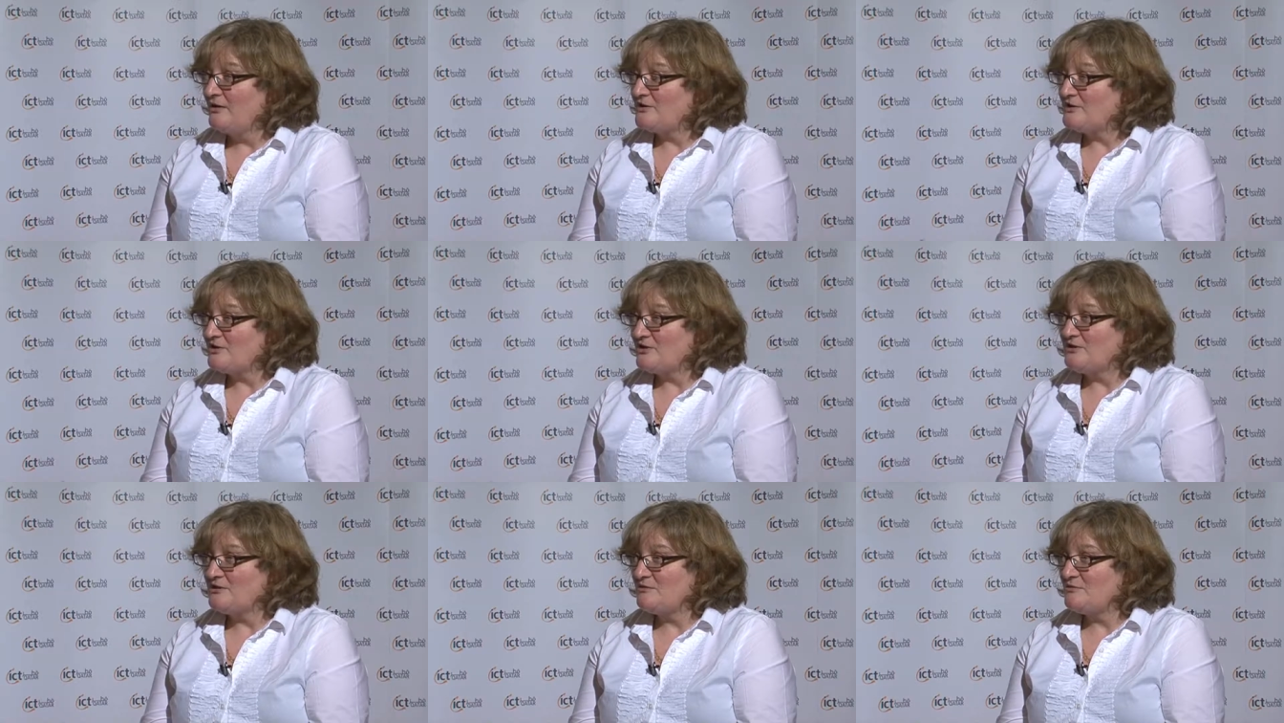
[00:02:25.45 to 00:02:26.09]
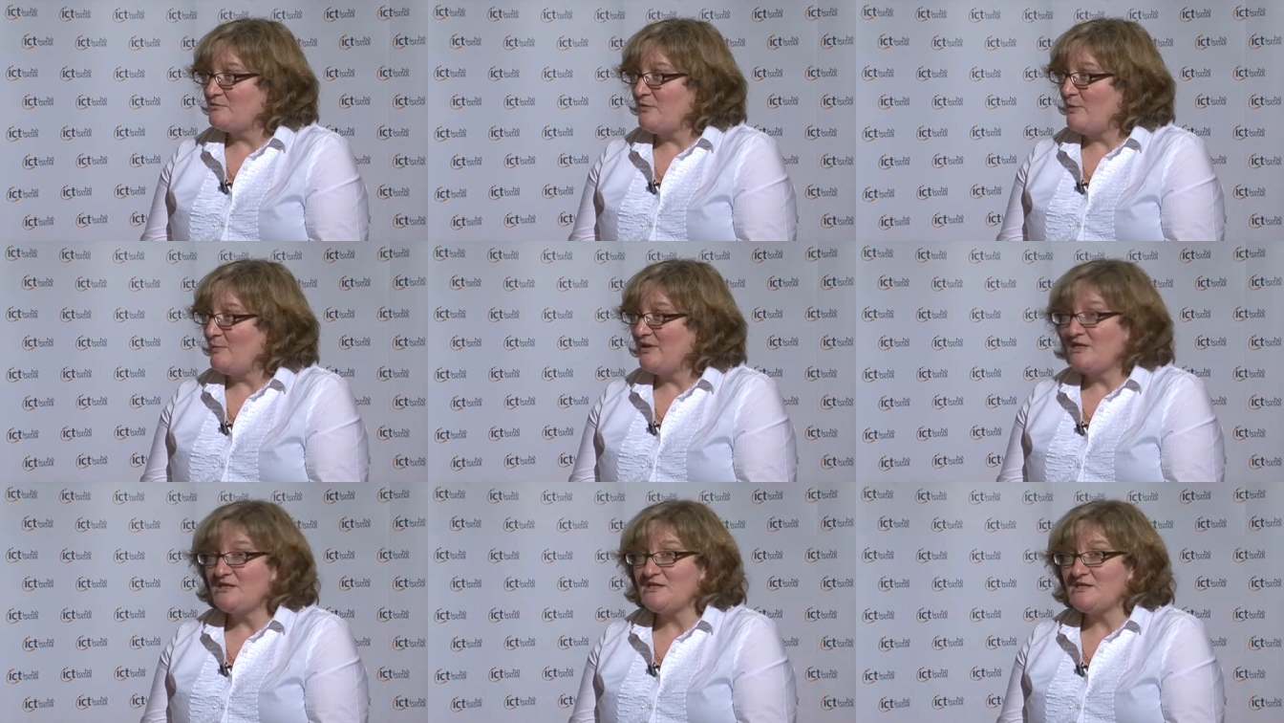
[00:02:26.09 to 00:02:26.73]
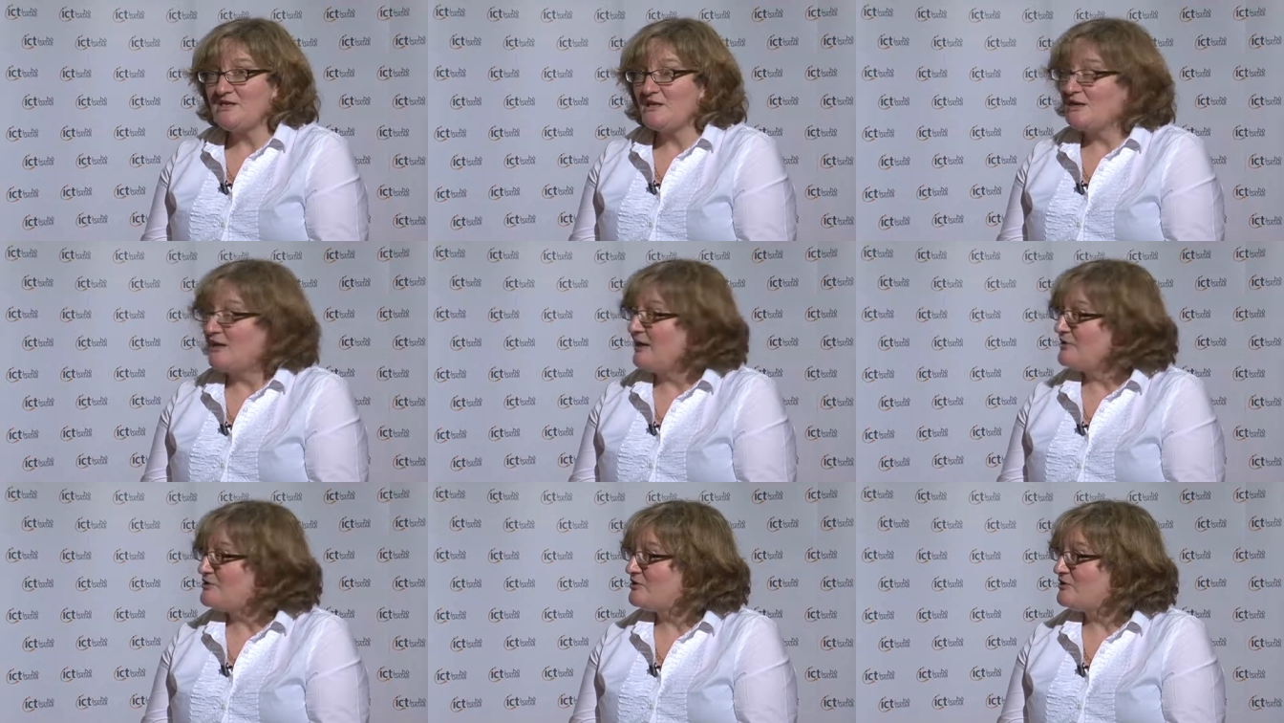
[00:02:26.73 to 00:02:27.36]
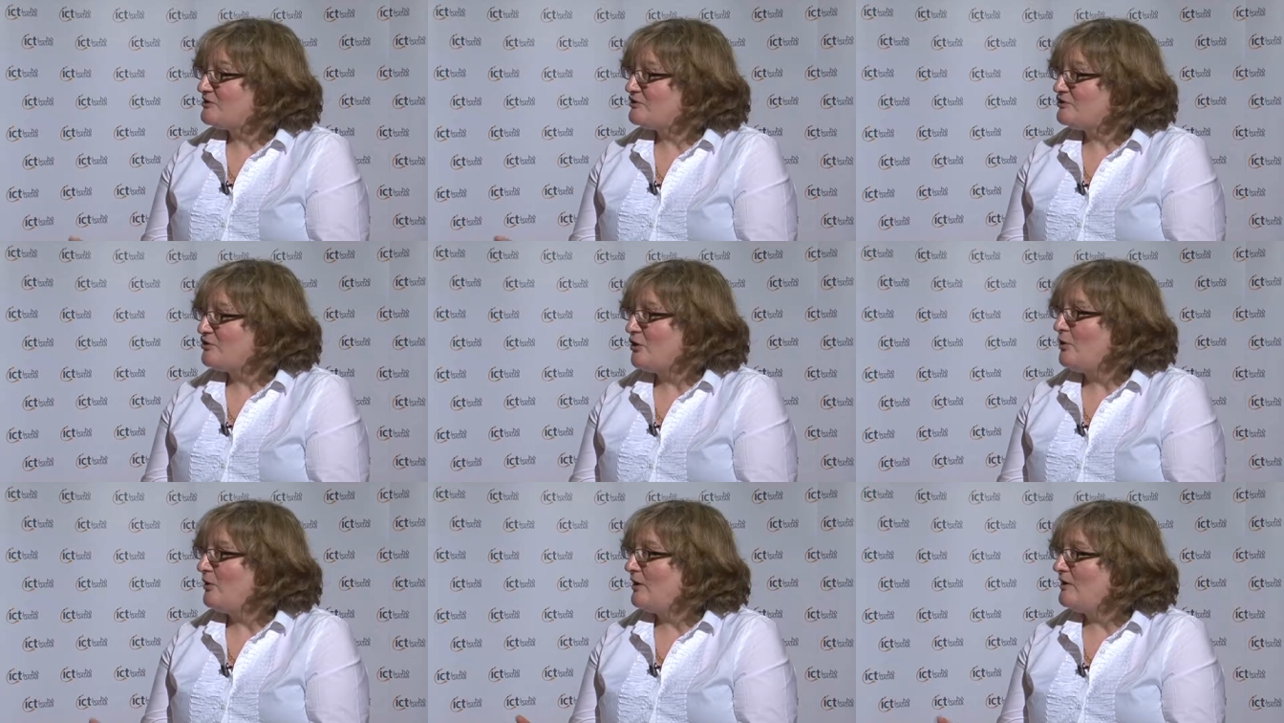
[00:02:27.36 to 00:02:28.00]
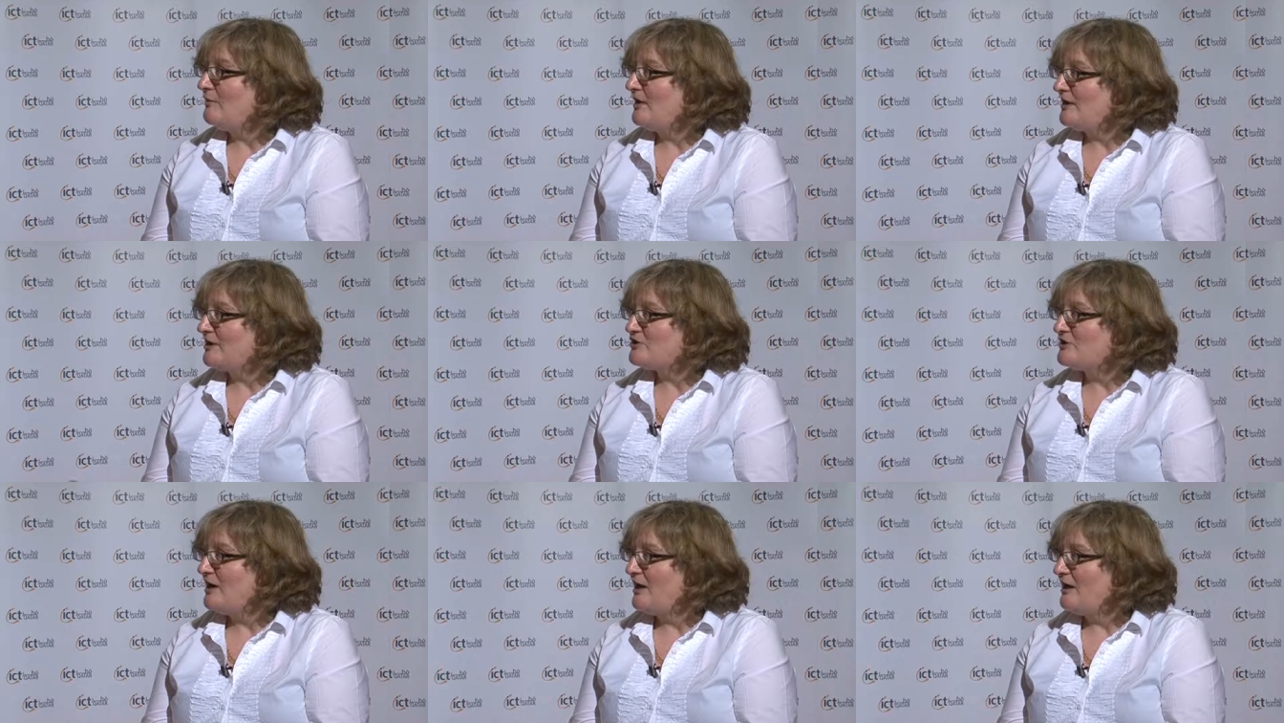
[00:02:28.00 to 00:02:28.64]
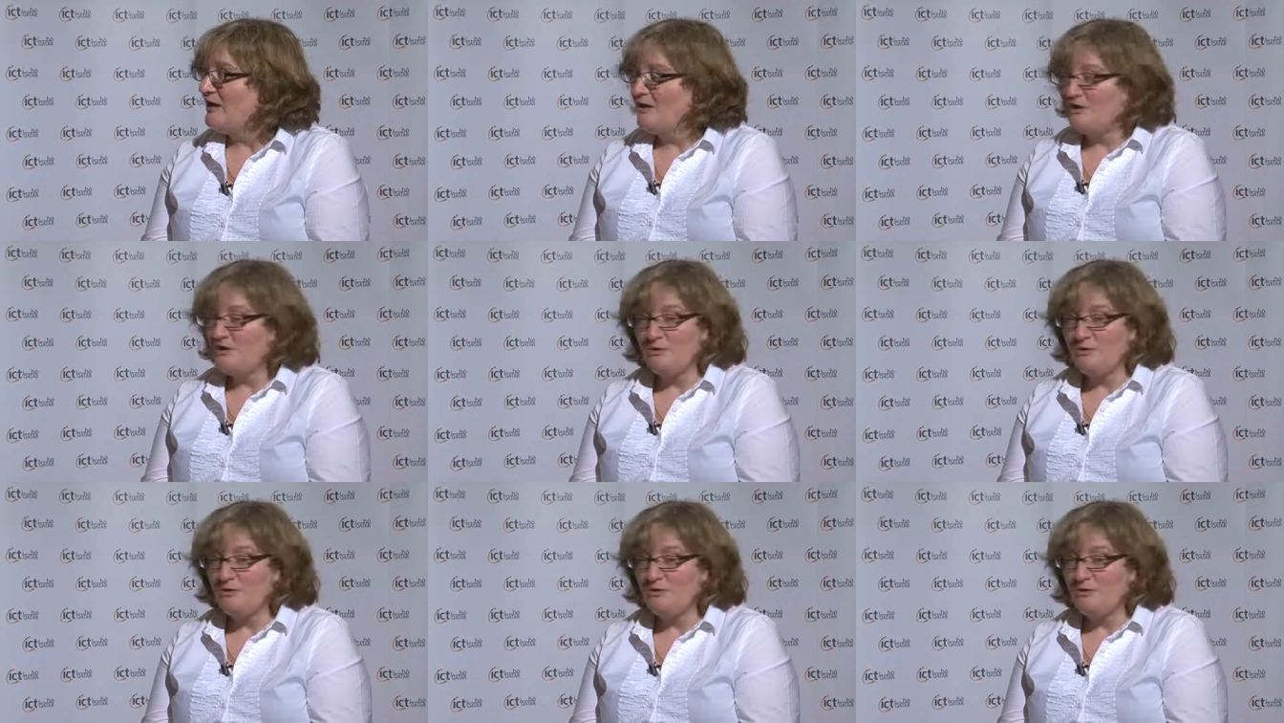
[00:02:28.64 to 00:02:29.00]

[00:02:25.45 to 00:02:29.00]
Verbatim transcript: such as a PC and how to control and manage that,